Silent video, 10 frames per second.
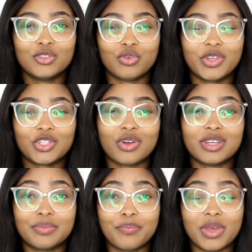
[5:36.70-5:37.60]
to be sure
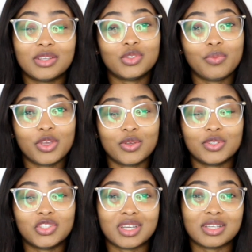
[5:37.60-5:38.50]
it's meant to be
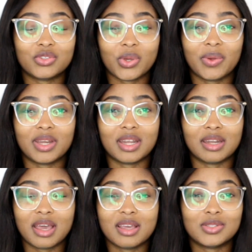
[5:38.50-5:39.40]
used just during the
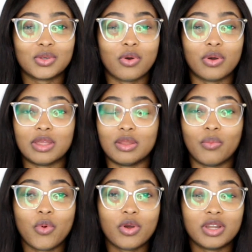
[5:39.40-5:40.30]
night or in the
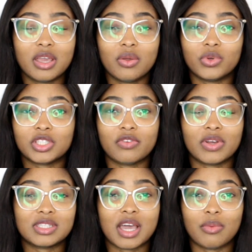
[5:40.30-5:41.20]
morning,
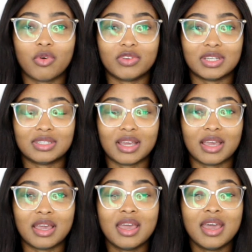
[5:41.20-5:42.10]
whichever time of the
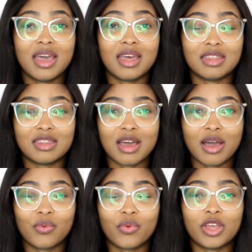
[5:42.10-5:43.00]
day, and
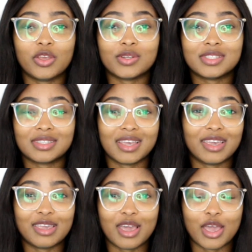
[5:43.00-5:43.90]
that way your
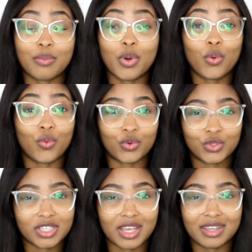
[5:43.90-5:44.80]
skin game will
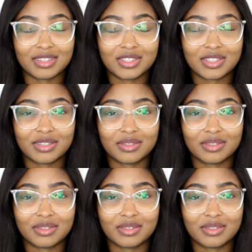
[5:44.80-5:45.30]
change.